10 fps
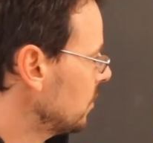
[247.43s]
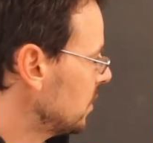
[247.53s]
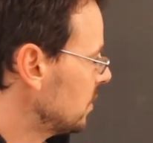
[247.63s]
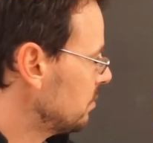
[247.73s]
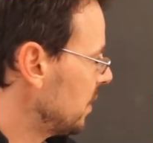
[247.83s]

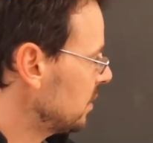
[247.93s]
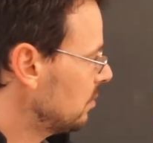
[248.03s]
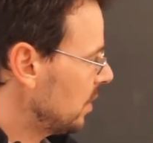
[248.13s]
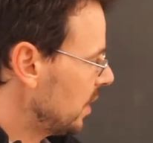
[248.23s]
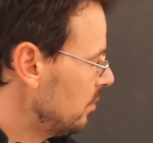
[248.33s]
Just
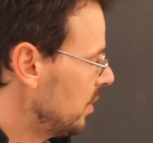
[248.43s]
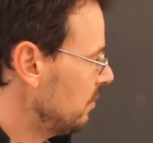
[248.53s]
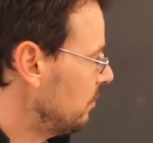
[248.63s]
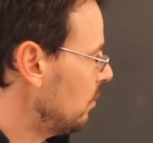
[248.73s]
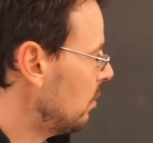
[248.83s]
multiply by
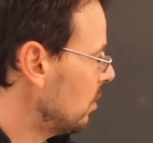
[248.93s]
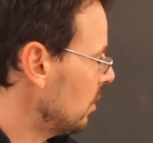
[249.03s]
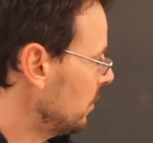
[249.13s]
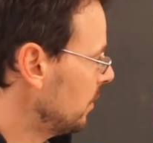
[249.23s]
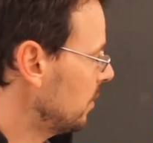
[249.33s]

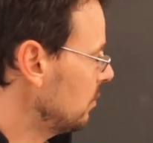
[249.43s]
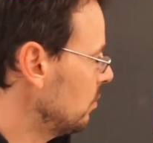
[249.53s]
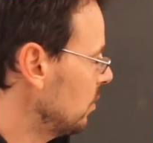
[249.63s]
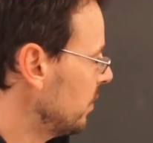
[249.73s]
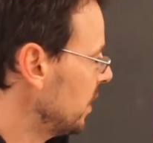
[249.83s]
4 the
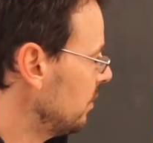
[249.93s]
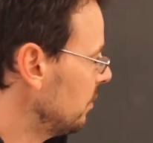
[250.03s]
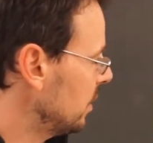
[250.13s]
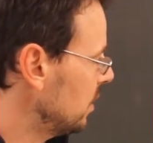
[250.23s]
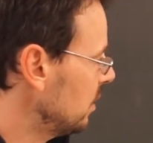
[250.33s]
numerator
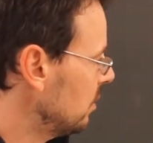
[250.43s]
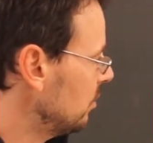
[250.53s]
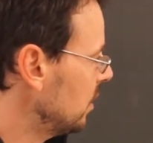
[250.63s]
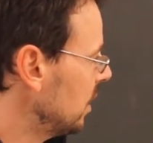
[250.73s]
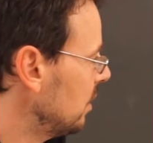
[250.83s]
and
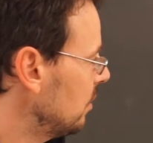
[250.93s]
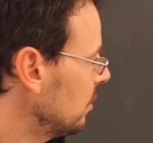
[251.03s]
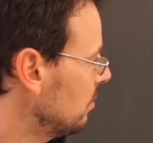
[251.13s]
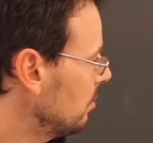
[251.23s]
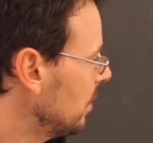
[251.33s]

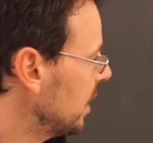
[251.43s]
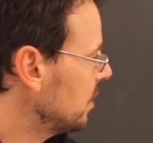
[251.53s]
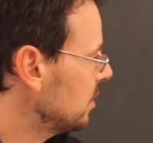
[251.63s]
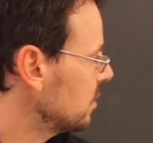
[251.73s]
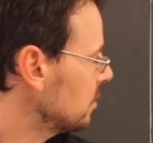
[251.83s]
denominator,
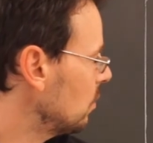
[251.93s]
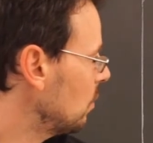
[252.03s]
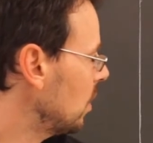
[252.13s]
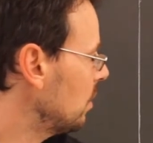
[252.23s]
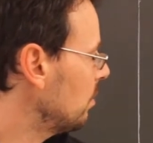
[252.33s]
minus
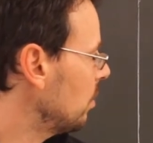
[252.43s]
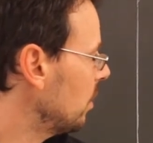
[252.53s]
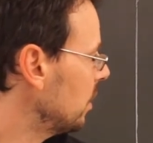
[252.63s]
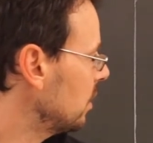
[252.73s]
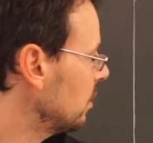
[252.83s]

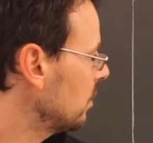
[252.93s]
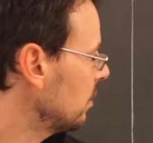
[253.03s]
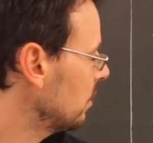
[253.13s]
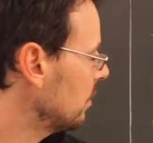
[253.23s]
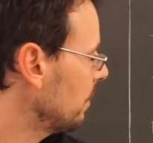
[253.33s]

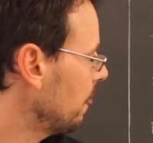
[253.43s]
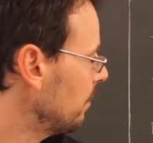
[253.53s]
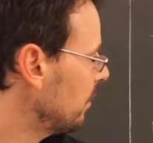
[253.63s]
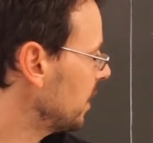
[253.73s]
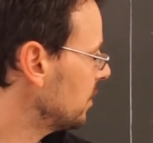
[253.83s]

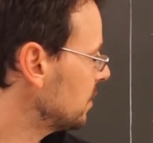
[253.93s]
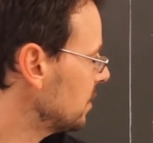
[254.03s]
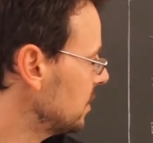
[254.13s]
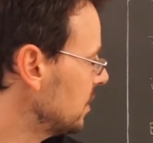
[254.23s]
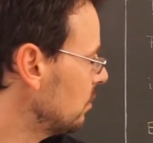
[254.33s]

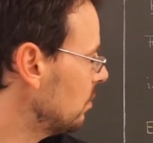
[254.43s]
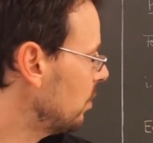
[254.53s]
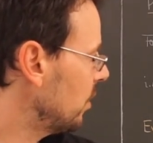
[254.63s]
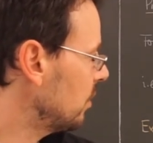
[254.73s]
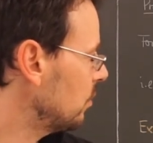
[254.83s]

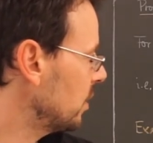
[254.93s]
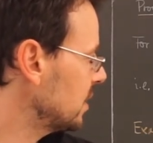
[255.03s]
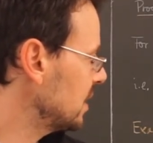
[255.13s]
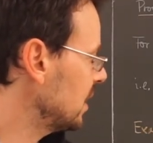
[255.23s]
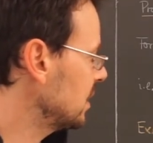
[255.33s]

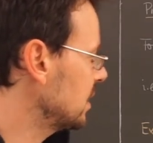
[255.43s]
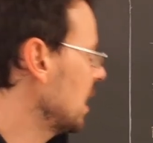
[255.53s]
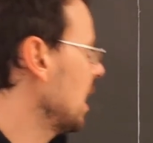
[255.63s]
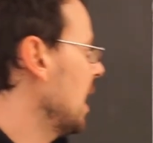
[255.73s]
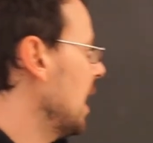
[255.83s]
0.16
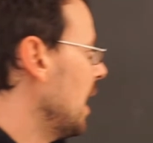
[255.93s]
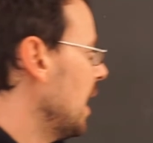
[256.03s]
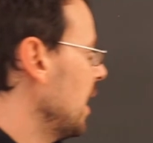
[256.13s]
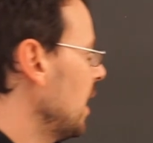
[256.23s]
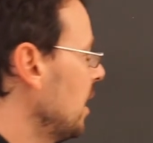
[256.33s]

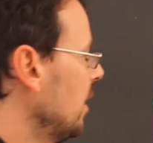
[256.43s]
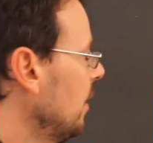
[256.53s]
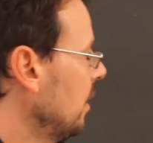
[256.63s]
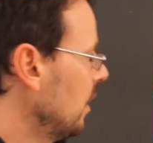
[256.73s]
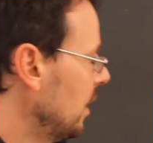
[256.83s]
I.
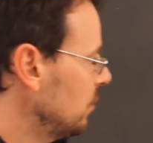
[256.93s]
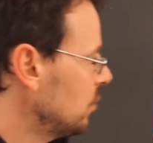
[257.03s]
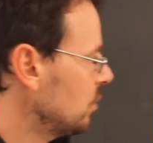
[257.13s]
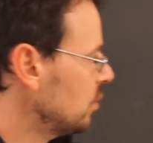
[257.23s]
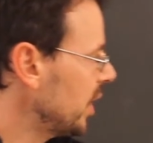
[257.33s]
And you
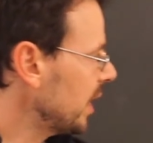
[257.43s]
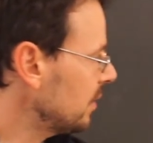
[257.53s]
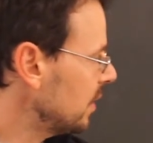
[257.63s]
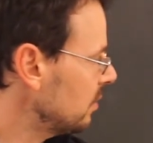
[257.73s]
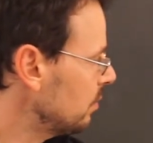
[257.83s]
should check
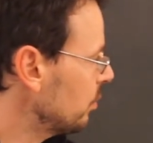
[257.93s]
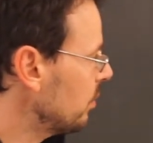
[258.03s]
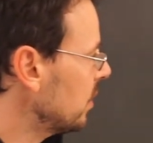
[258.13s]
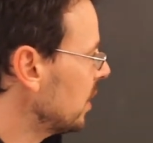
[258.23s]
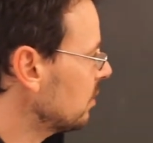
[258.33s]
that the
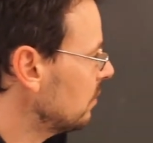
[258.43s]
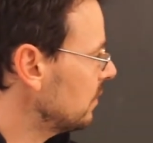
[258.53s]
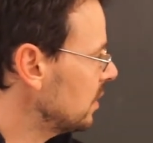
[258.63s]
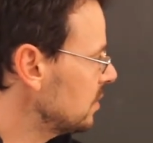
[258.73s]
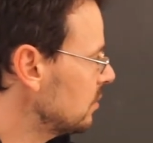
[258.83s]
product of
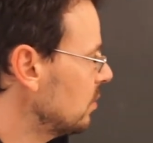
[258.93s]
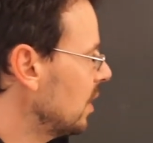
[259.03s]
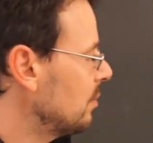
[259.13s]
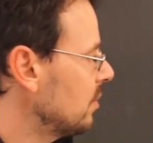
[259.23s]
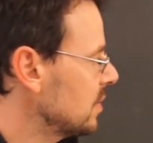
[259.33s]
these two
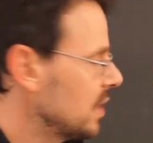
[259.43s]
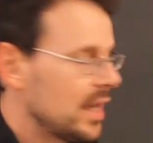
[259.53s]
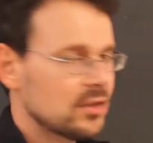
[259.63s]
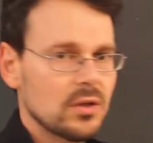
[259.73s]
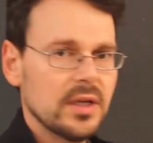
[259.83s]
numbers
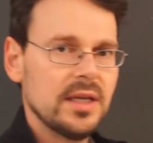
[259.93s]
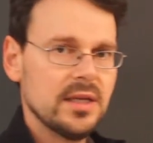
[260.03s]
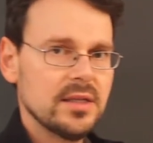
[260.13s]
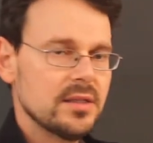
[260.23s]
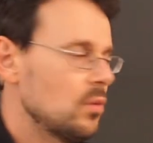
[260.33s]
actually
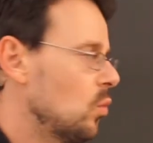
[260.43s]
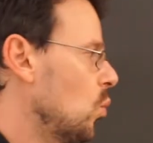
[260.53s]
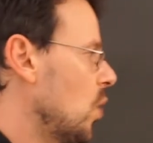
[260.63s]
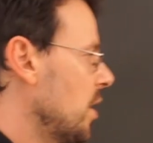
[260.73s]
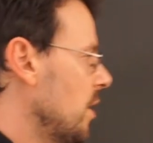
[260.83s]
is
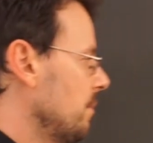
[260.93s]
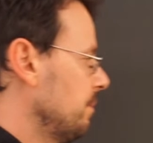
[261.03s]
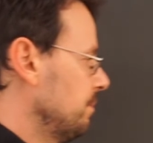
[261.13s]
1.